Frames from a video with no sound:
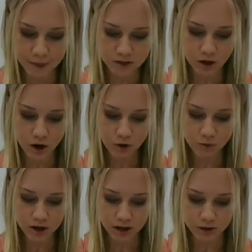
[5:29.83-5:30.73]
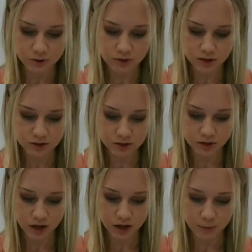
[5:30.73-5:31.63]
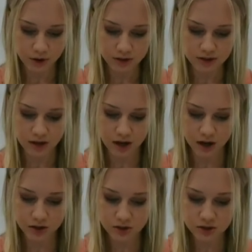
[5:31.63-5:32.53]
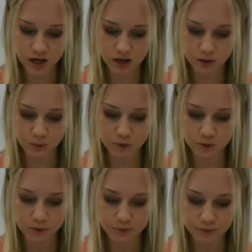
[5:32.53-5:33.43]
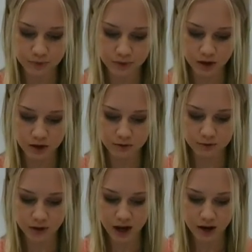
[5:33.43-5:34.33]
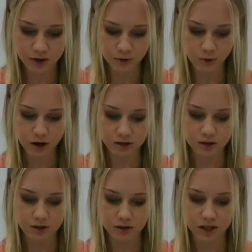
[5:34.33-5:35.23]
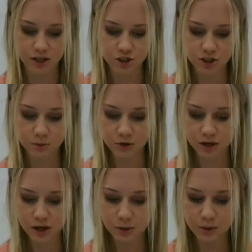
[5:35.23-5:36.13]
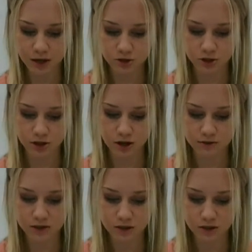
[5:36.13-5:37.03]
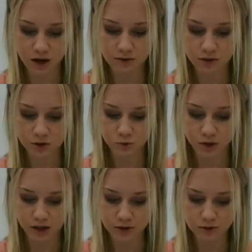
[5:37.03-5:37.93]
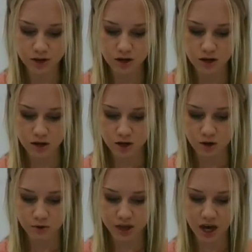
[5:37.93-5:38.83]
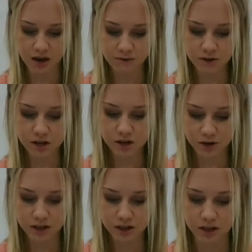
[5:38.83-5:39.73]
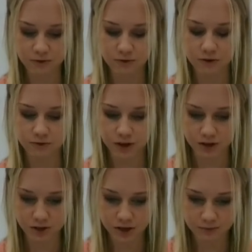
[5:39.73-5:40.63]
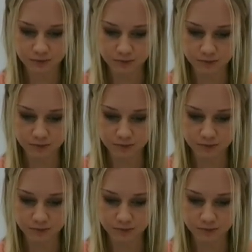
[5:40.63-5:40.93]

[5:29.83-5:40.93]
Tall willows stood up on the other side of the pool. Flat on the water lay a shimmering picture of, the, of those willows, with every green leaf fluttering.